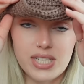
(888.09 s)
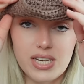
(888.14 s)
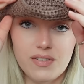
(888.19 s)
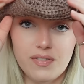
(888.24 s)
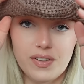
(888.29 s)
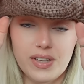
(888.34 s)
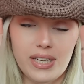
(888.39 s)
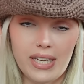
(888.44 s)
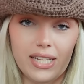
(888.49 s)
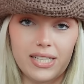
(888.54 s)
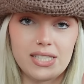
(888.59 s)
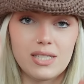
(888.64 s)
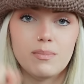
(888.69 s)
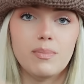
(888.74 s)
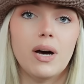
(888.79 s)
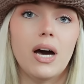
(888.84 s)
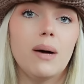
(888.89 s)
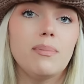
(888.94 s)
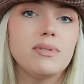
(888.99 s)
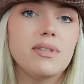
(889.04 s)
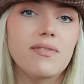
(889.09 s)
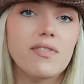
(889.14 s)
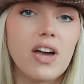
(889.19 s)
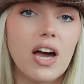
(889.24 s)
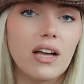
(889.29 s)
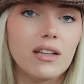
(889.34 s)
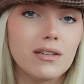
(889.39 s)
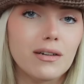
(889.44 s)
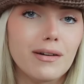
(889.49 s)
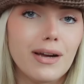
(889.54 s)
definitely need some pops of
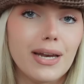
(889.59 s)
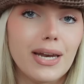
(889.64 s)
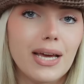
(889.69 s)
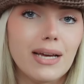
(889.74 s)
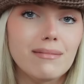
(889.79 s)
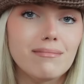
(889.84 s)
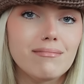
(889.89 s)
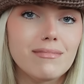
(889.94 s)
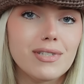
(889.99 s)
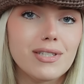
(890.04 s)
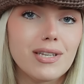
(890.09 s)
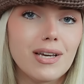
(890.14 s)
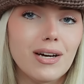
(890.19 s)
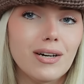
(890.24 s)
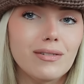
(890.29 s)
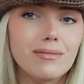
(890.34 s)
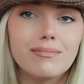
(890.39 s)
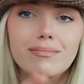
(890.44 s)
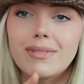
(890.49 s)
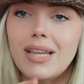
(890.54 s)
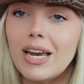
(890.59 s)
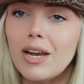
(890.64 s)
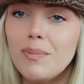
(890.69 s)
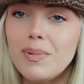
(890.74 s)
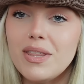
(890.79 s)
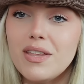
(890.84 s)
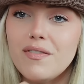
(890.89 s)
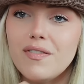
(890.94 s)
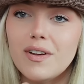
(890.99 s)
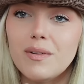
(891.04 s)
color in it. So that'll
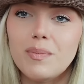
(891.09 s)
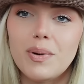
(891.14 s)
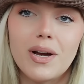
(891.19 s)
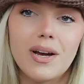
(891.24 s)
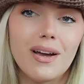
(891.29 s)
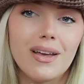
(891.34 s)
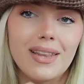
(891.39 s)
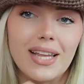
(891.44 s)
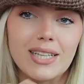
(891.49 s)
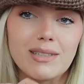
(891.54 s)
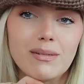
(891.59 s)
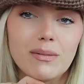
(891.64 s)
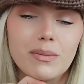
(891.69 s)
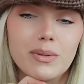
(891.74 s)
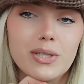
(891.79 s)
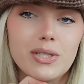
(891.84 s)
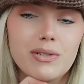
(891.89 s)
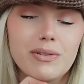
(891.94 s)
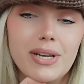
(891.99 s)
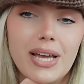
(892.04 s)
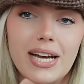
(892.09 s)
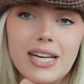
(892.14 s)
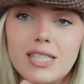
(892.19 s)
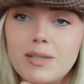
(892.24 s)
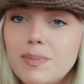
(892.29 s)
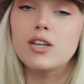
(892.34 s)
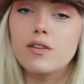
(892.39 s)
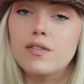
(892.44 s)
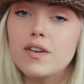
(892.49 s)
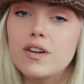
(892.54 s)
be the fun part and that's what we'll do
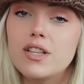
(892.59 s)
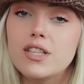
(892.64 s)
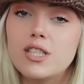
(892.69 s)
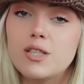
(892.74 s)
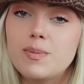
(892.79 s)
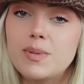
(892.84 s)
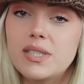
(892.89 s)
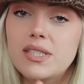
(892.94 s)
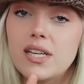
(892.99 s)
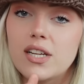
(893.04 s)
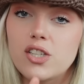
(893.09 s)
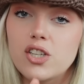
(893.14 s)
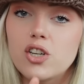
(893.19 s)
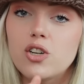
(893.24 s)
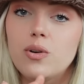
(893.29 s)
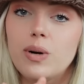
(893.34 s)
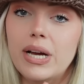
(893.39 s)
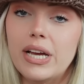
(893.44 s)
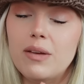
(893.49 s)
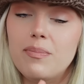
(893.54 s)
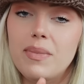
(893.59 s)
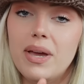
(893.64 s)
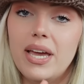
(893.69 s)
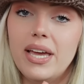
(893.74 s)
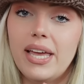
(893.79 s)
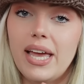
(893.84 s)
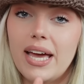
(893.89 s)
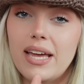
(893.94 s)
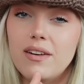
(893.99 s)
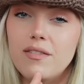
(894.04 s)
next. So far, this has been such a quick
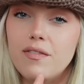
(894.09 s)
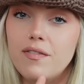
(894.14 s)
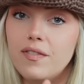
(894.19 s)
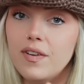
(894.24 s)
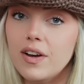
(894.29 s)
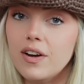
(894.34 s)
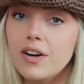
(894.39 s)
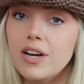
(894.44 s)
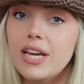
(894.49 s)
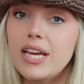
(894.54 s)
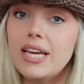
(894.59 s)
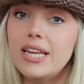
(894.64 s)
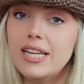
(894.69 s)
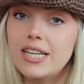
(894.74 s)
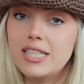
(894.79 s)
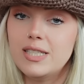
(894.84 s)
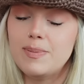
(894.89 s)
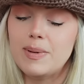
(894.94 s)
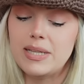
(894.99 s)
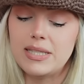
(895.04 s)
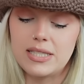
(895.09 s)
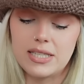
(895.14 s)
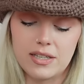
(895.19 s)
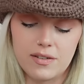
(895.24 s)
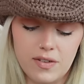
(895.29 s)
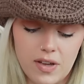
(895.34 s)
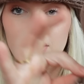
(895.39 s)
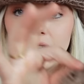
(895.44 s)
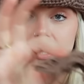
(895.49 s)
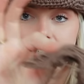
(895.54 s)
make and very
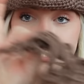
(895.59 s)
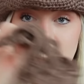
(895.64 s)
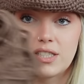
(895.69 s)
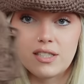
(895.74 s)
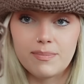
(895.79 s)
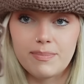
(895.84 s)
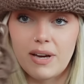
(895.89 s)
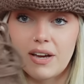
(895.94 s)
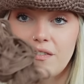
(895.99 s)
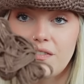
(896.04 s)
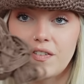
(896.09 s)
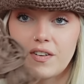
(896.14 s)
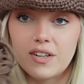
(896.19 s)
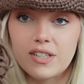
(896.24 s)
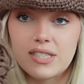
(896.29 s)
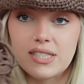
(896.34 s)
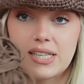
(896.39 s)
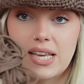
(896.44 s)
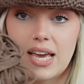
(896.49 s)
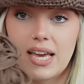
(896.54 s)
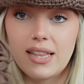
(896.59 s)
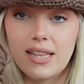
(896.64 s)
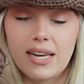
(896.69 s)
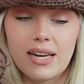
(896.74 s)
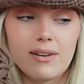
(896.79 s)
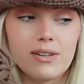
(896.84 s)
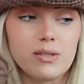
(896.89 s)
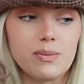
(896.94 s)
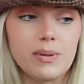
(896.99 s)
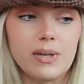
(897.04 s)
inexpensive. This is my first skein that
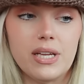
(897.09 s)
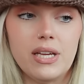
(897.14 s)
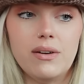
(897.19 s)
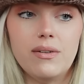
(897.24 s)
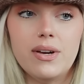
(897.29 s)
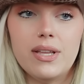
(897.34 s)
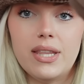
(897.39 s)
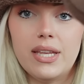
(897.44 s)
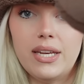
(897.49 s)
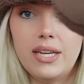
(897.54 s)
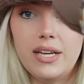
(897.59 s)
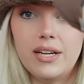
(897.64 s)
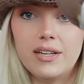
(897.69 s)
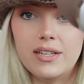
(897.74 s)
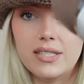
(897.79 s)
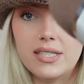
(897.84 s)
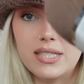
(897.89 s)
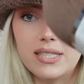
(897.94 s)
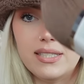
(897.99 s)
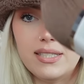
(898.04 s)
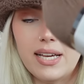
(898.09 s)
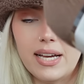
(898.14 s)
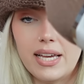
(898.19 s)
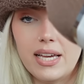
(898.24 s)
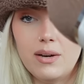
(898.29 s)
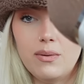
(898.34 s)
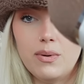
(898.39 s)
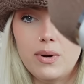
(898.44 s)
I was working with and here's the second